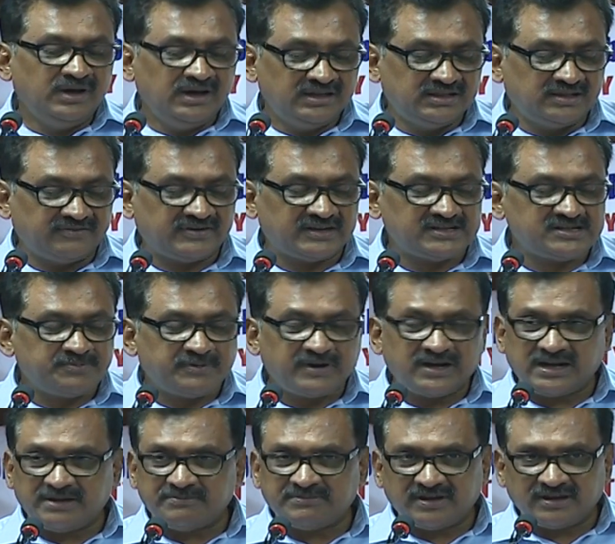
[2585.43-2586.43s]
In the first
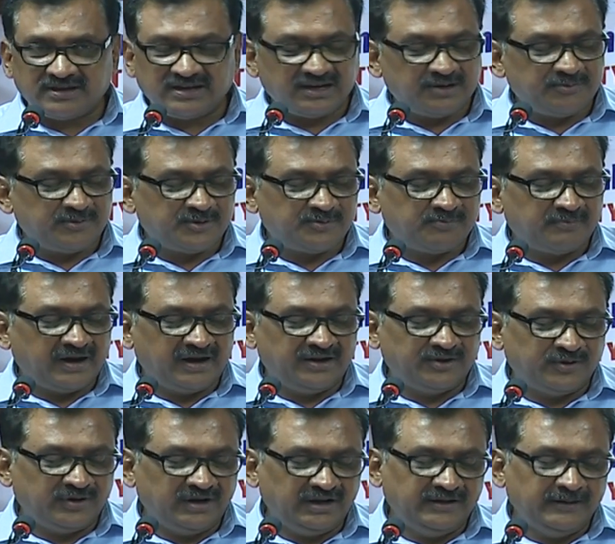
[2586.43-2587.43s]
part, I'm talking about mind
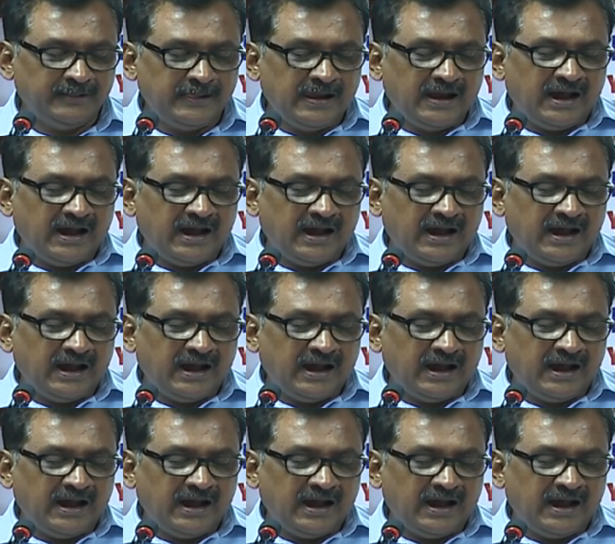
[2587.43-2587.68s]
only.